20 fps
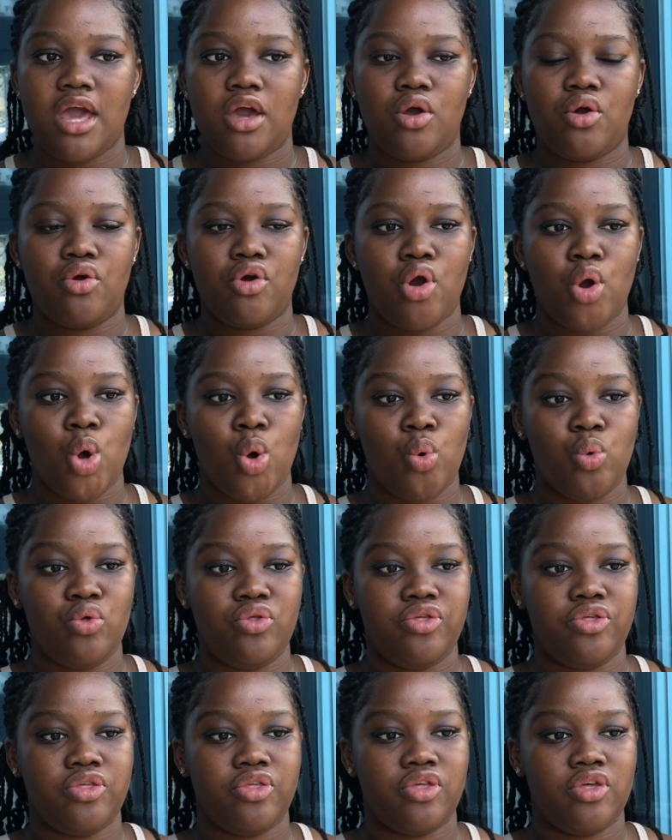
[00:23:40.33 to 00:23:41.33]

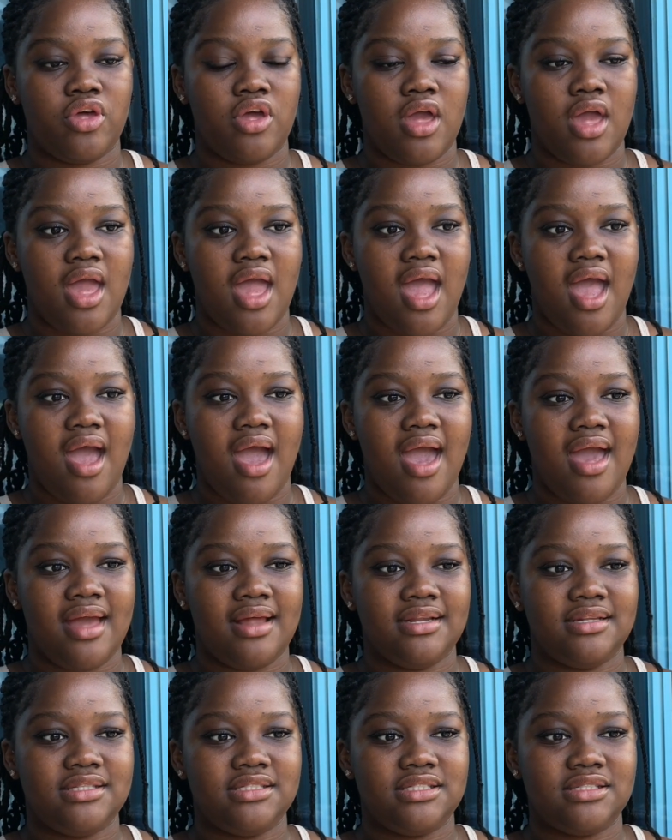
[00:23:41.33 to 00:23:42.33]
growth
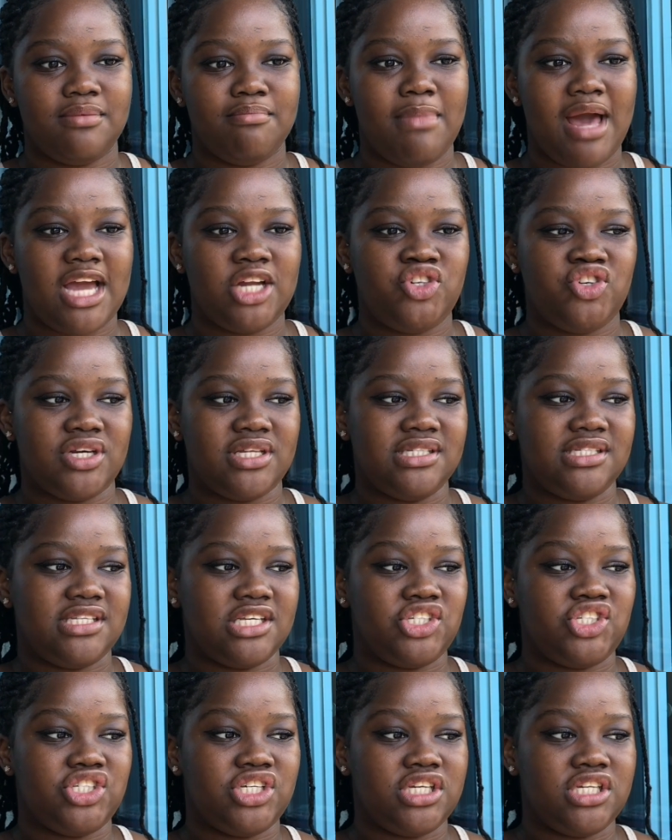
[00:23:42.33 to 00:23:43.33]
and my
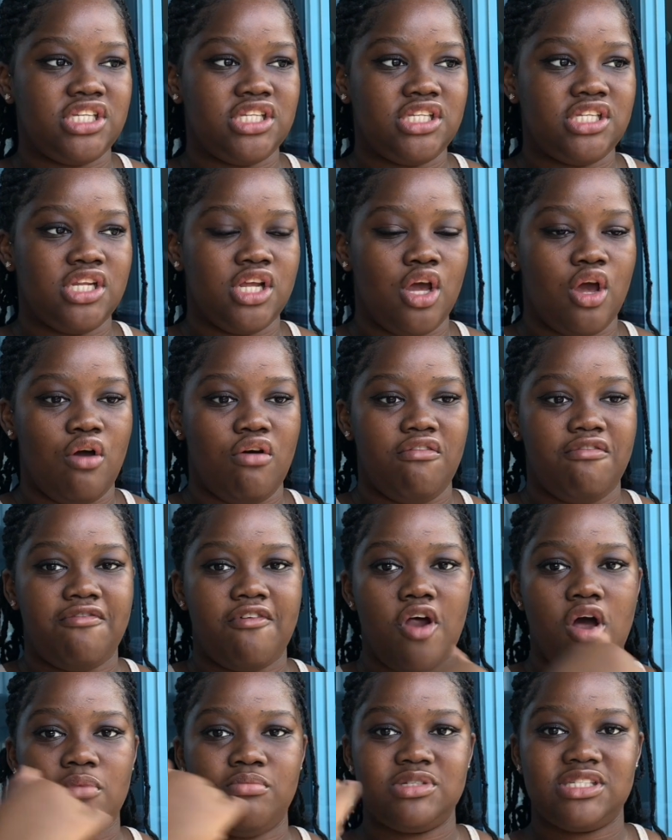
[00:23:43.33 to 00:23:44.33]
transition
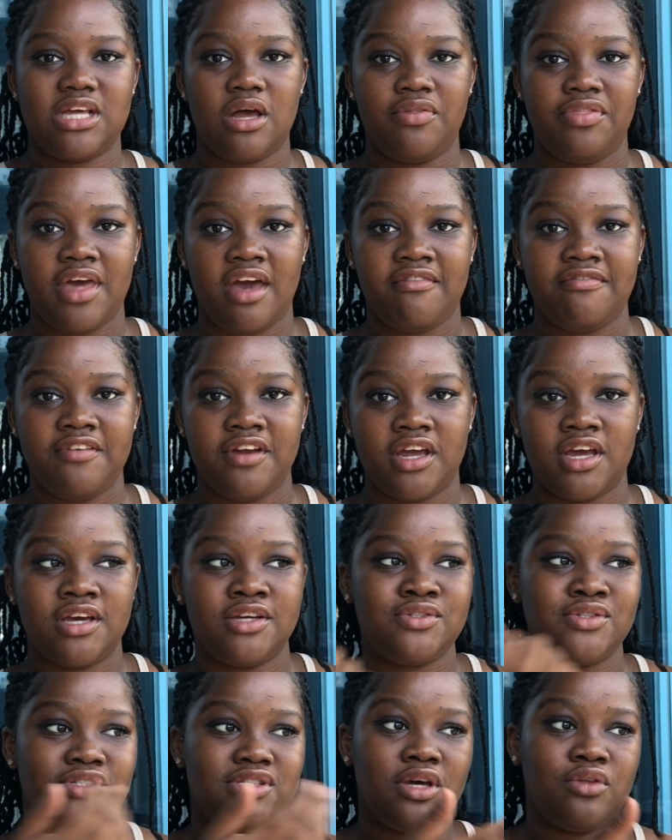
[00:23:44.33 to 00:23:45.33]
from South Africa
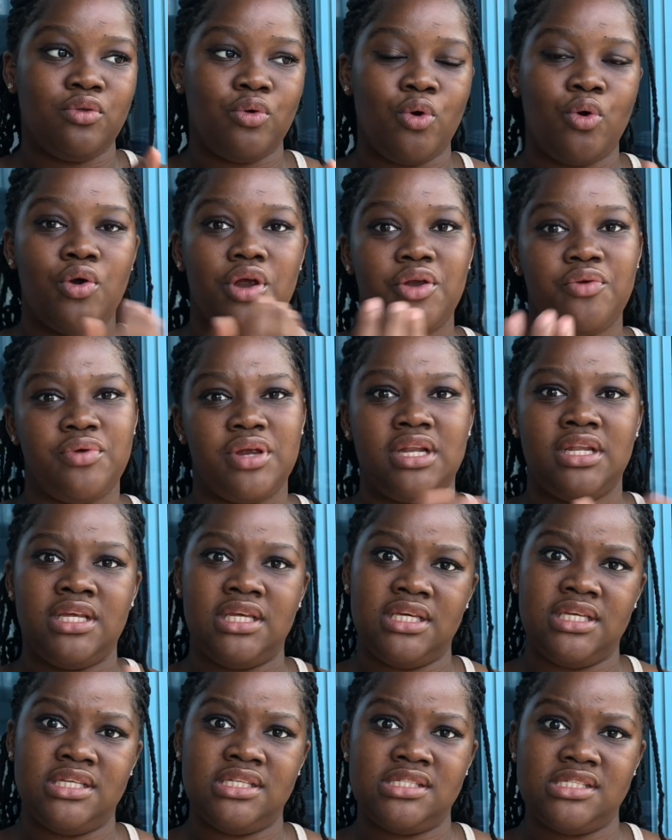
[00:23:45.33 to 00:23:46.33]
to South Korea really
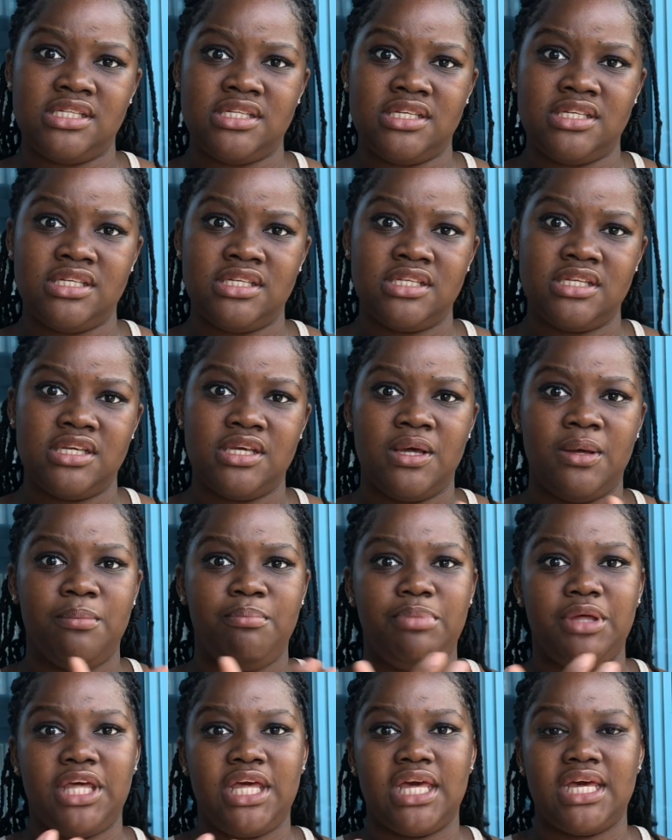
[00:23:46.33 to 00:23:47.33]
easily,
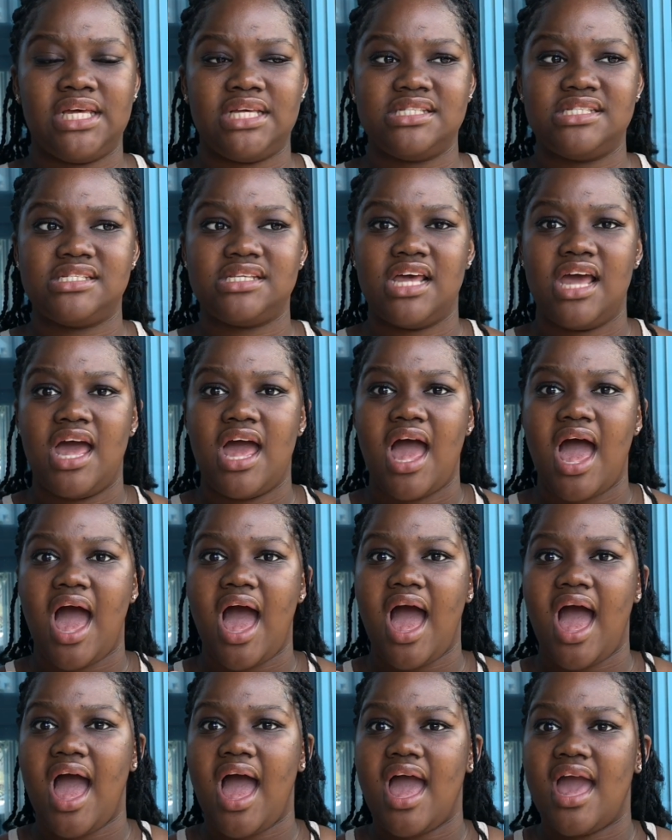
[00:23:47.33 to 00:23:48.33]
because
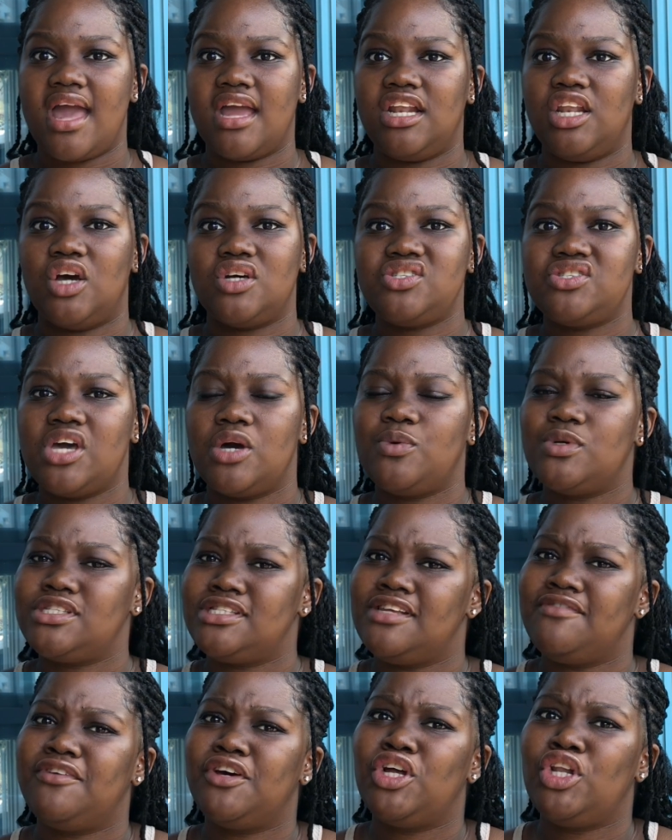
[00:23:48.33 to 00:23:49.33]
last year I was
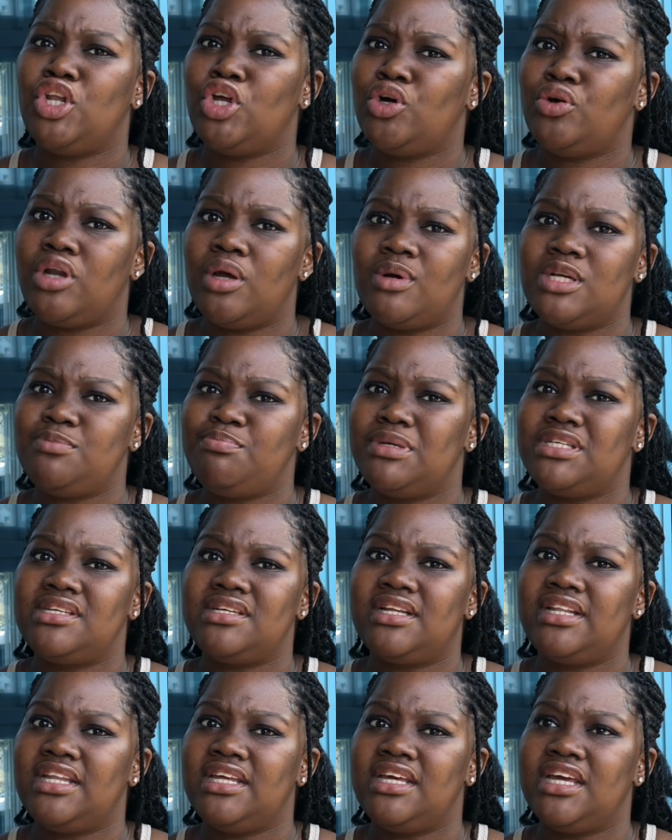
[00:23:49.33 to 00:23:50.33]
living alone. I was
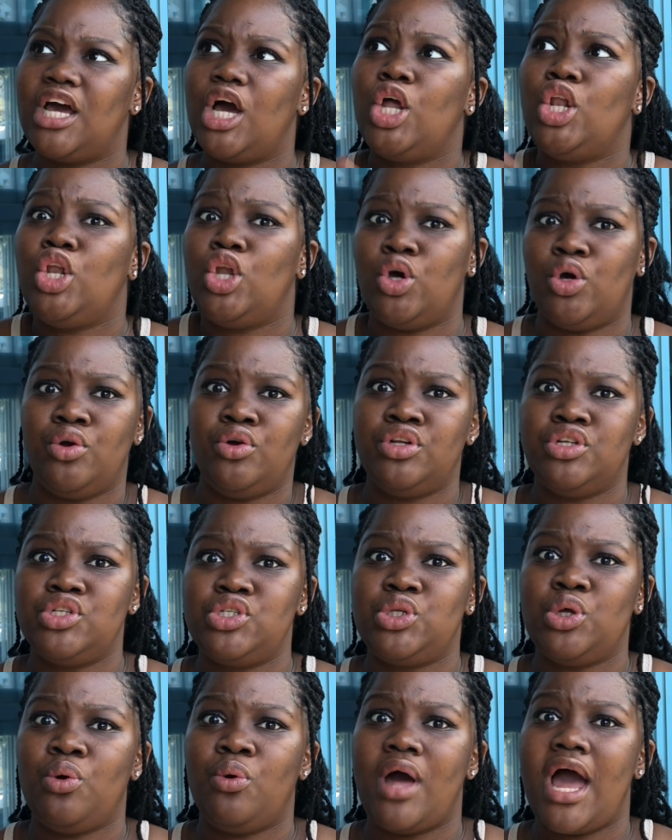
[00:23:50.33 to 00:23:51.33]
basically alone,
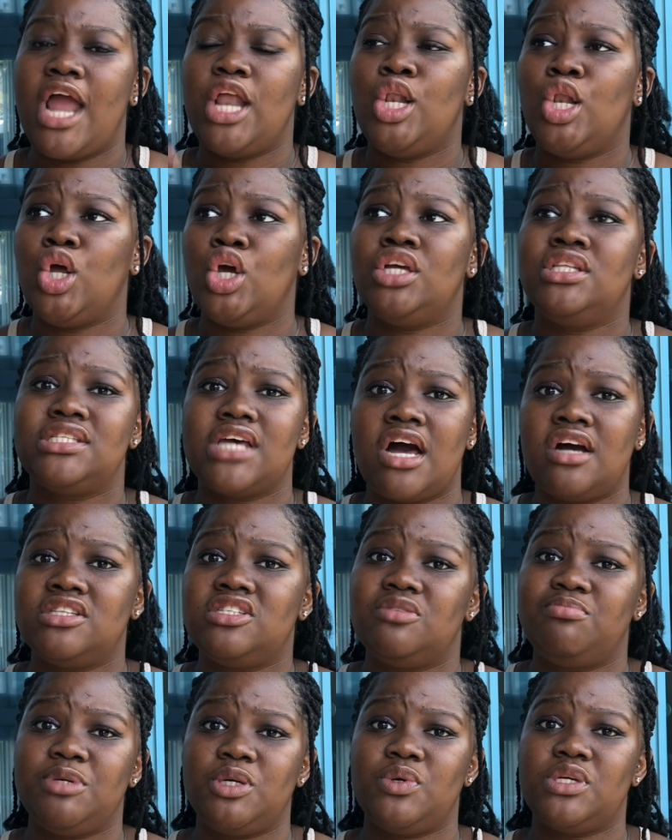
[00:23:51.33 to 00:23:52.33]
so I learned how
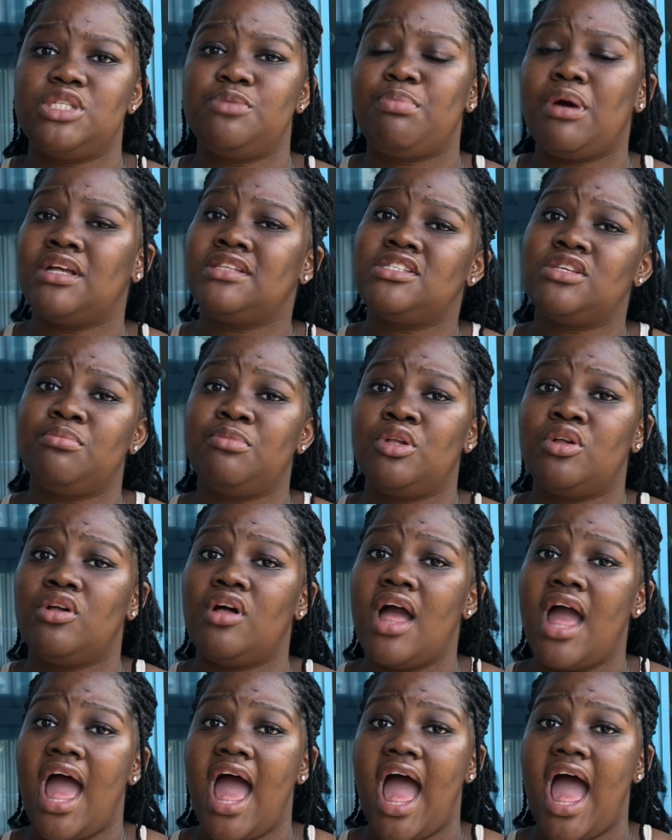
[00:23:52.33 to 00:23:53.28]
to be responsible.